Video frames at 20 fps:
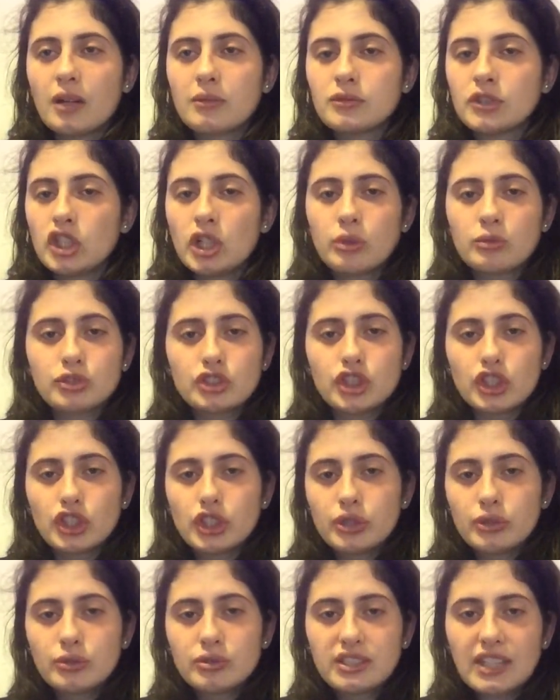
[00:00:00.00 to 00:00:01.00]
You don't
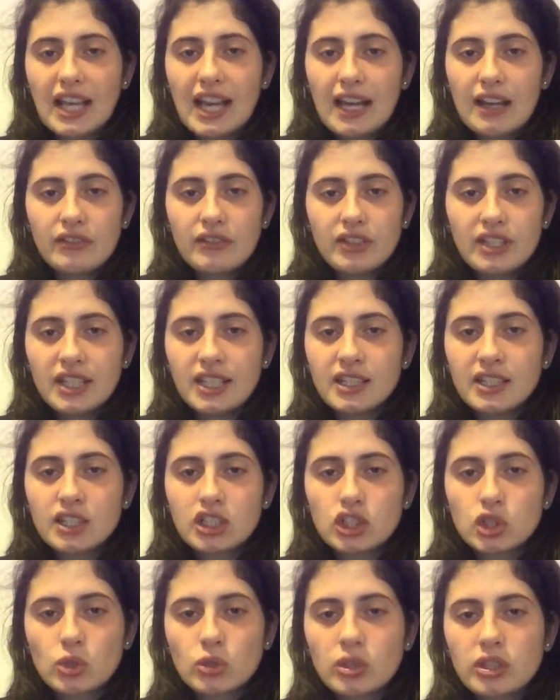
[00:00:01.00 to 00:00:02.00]
choose to have eating
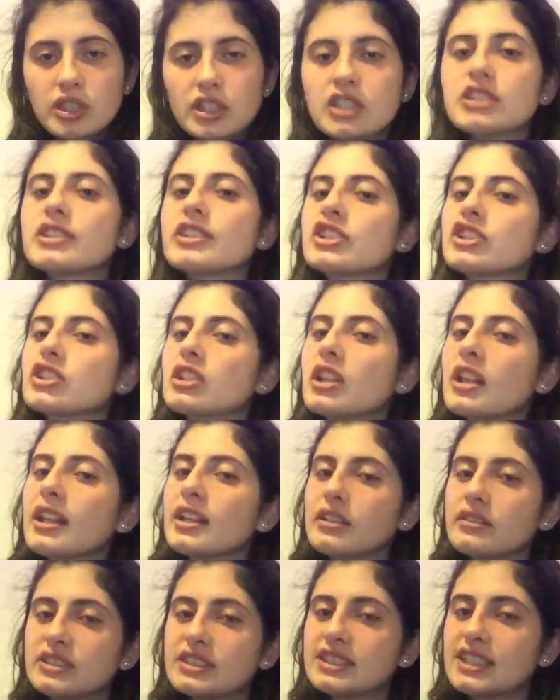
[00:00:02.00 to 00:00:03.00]
disorders. There's a
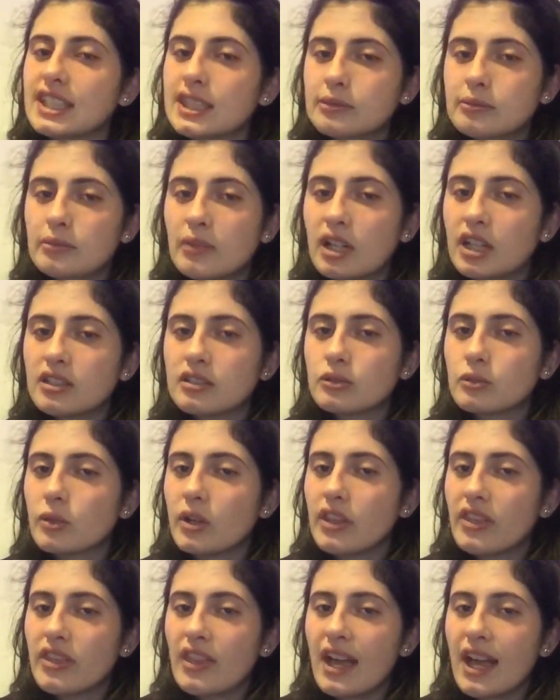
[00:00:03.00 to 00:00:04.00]
lot of stigma
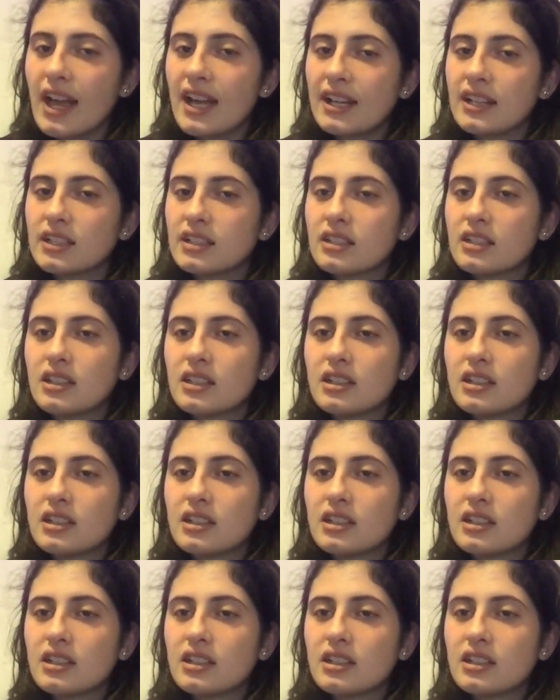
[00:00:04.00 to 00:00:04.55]
with that.